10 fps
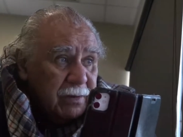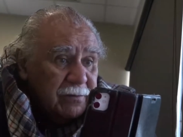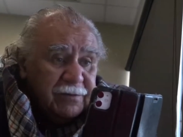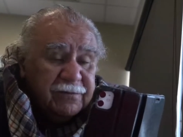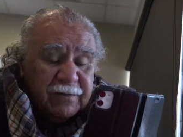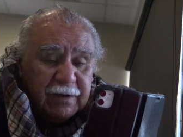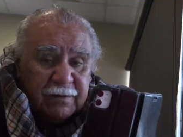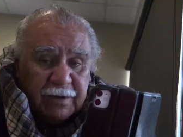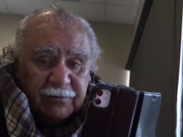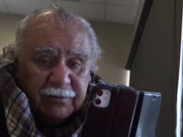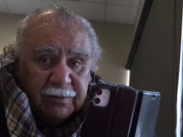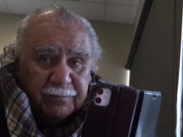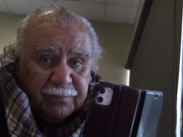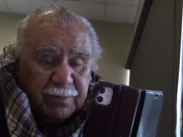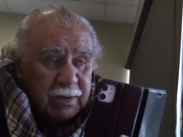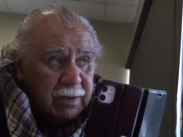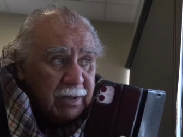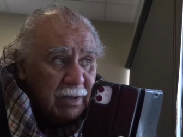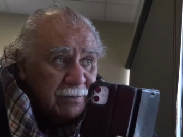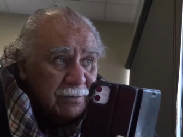This is our country,
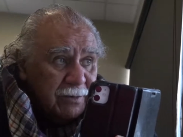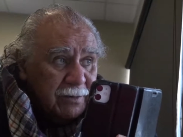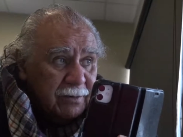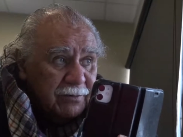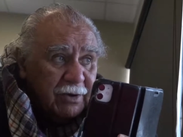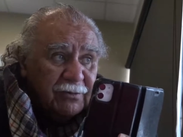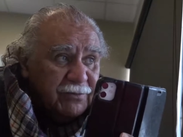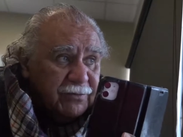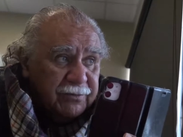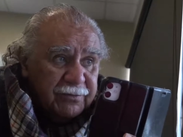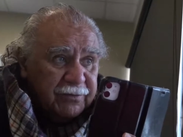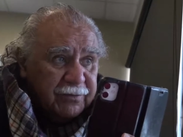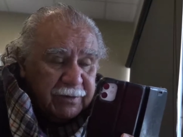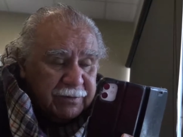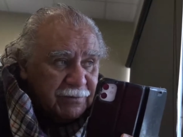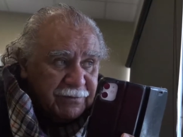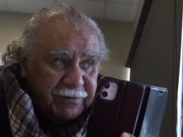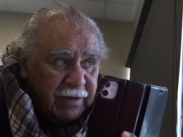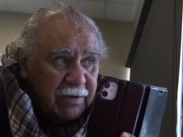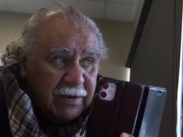and don't
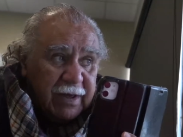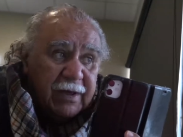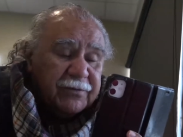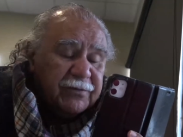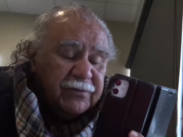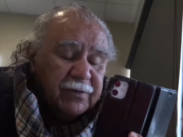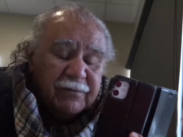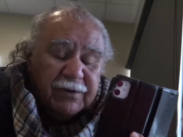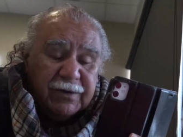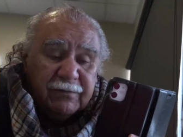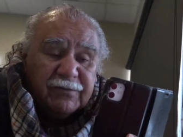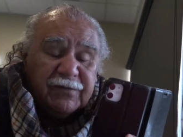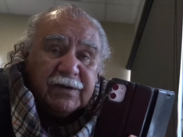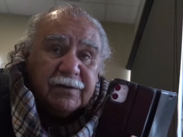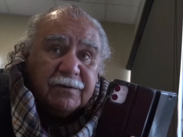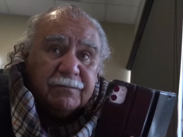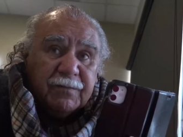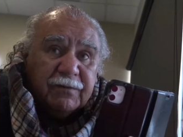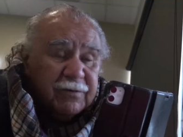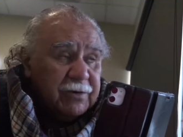shout out sovereignty never ceded
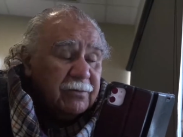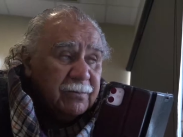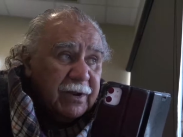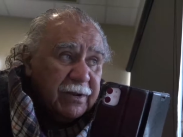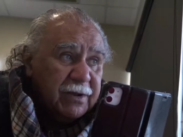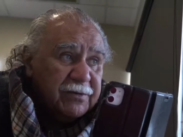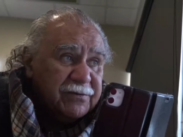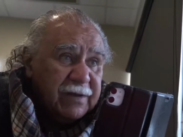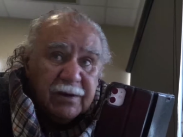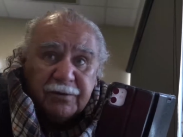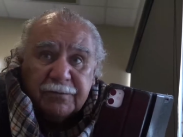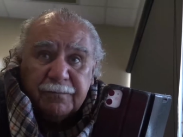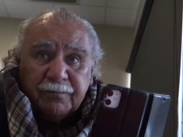if you don't bloody understand it.